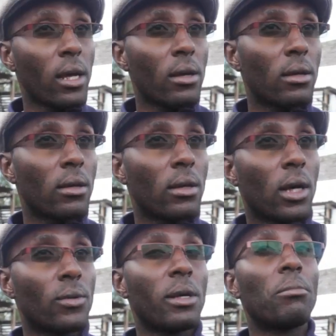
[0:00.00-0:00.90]
year.
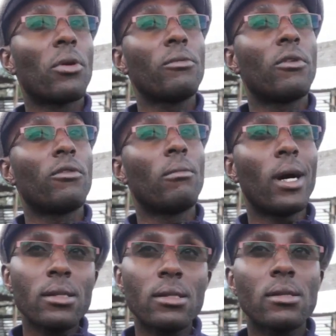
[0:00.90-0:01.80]
I was employed for 4
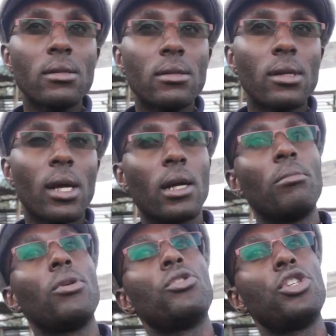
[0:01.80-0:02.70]
months
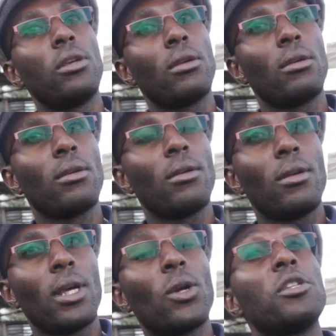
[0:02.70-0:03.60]
under BOG,
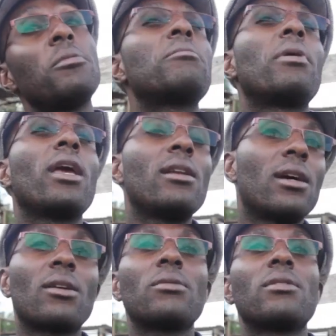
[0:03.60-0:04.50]
and I was being
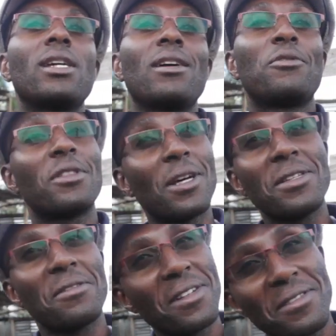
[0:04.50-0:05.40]
paid around
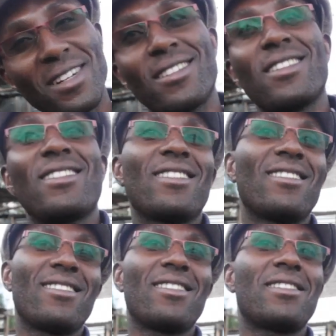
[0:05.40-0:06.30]
4,500,
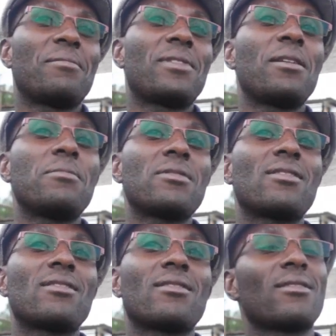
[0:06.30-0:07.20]
and
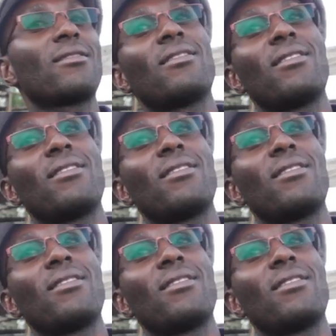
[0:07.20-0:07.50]
sometimes